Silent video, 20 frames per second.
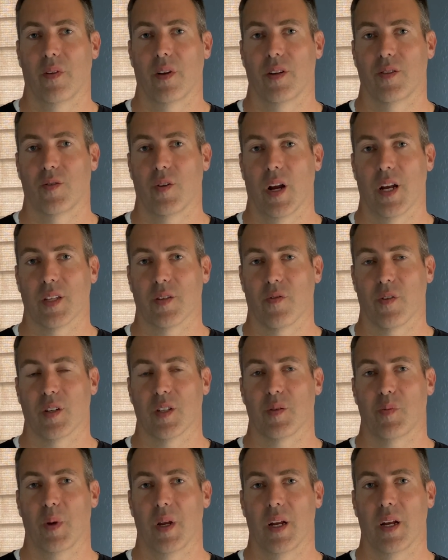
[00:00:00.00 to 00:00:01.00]
transfer
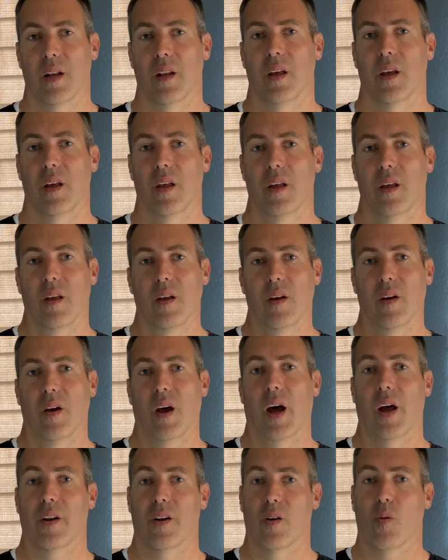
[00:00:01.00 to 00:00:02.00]
speed
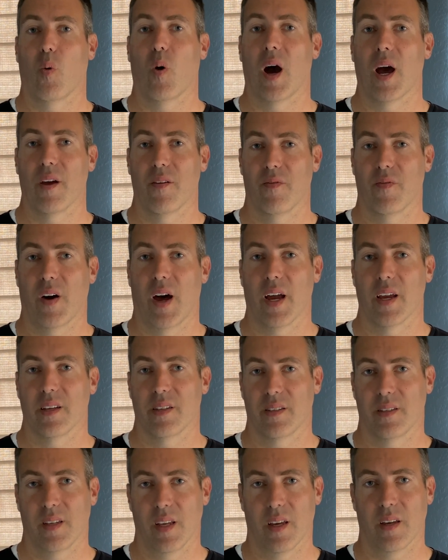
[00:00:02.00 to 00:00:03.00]
under Wi-Fi
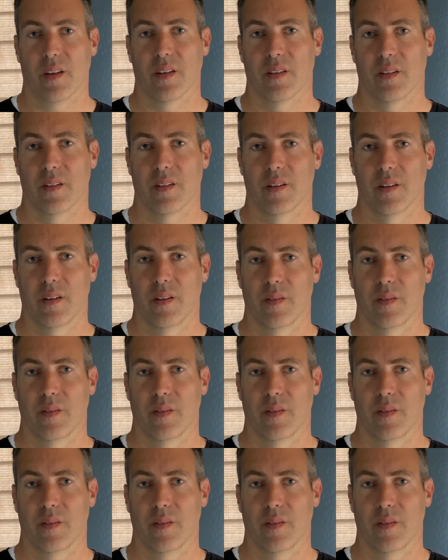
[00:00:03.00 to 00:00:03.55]
6.